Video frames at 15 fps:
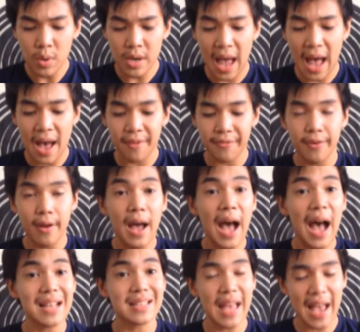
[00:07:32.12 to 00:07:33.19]
we have
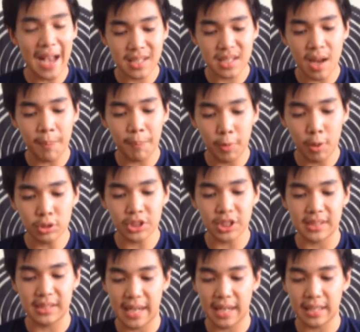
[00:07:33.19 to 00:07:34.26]
as x
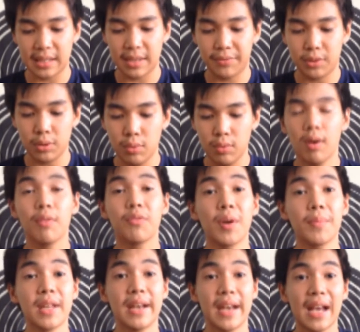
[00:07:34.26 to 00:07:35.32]
approaches -2
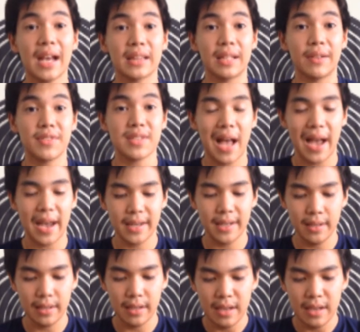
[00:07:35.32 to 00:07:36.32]
from the negative side,